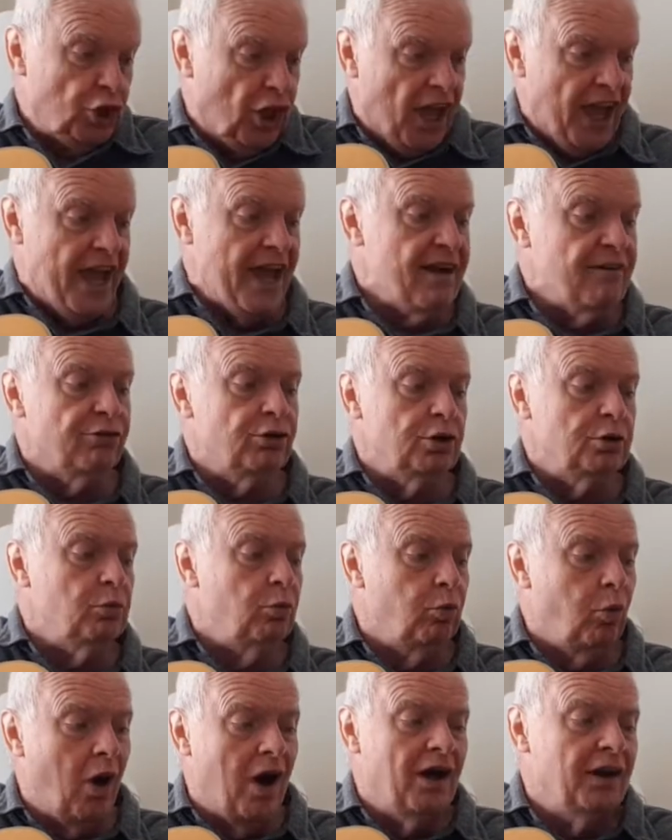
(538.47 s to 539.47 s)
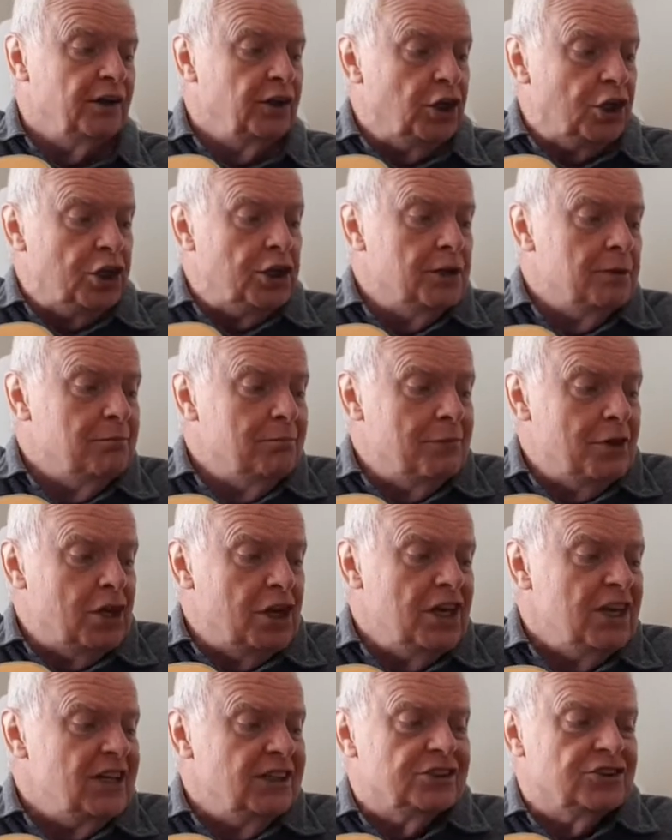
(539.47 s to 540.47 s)
Everyone he
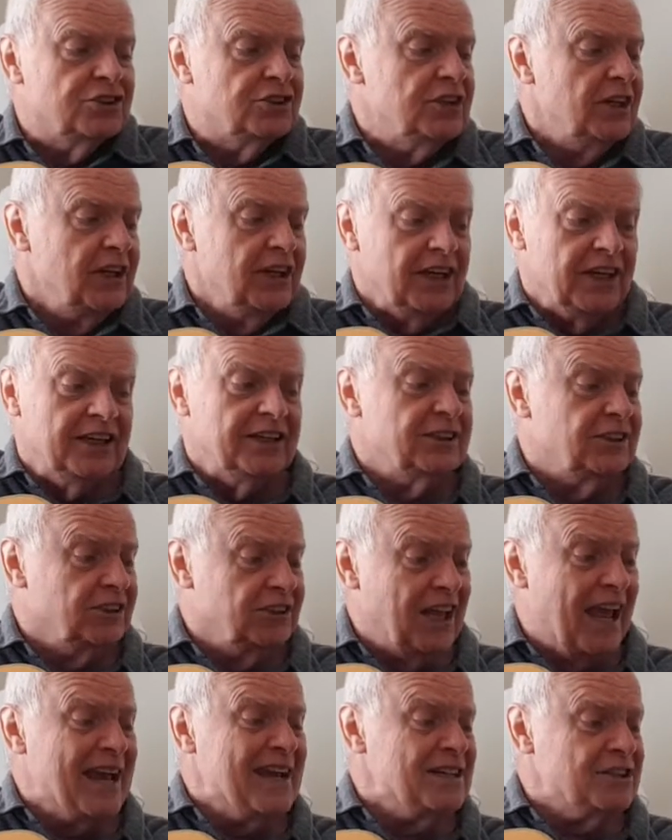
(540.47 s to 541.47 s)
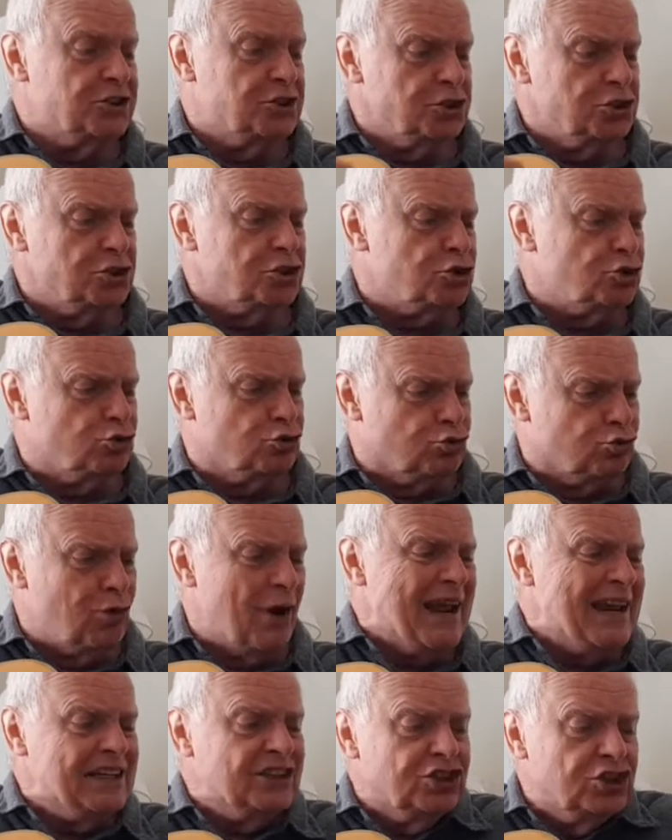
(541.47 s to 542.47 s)
meets, he says is a
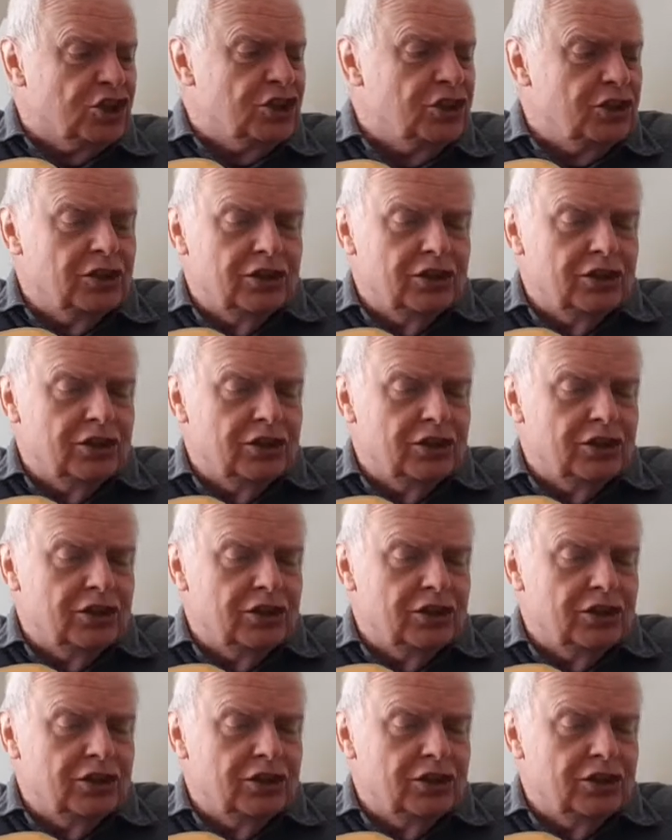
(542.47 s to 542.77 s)
stranger.